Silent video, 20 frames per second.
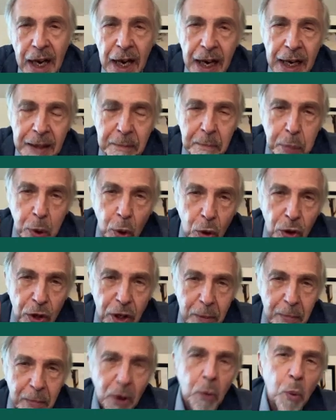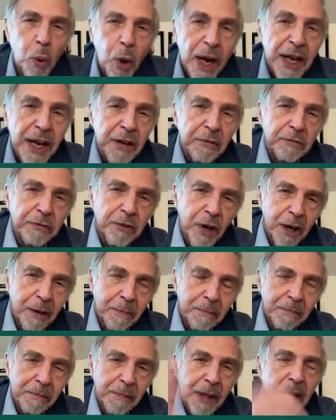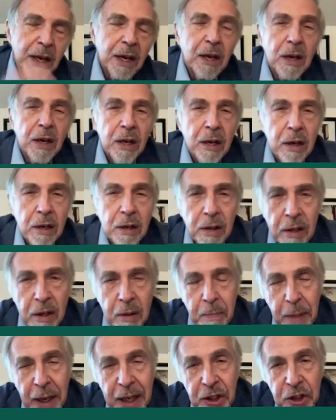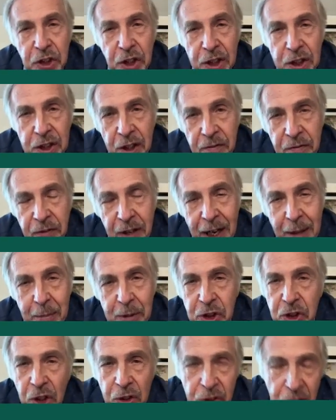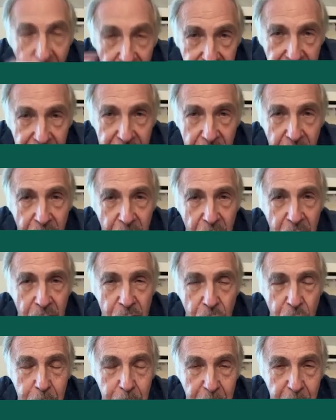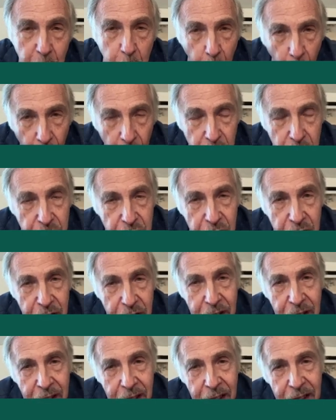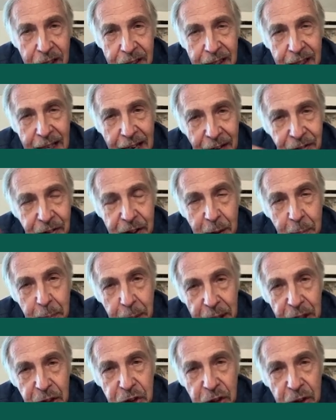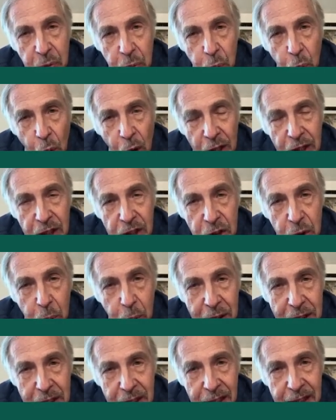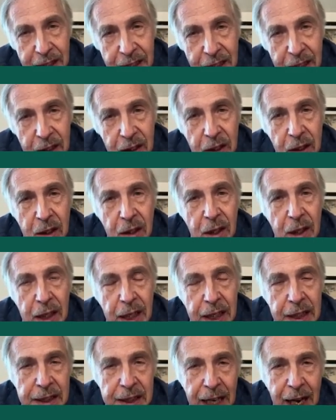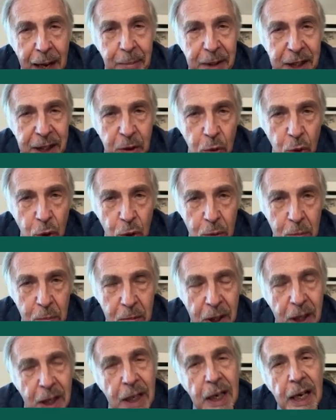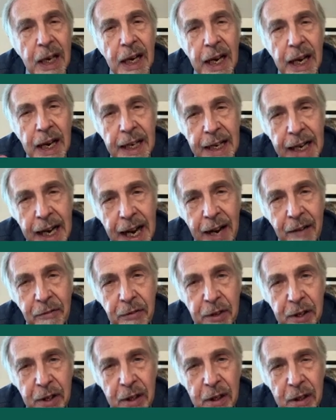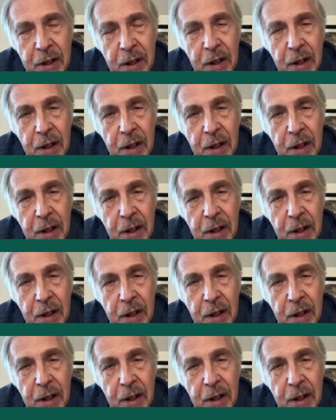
and pull them away from the patient and family. So nothing could be worse than having a patient walk into a clinic examining room and have the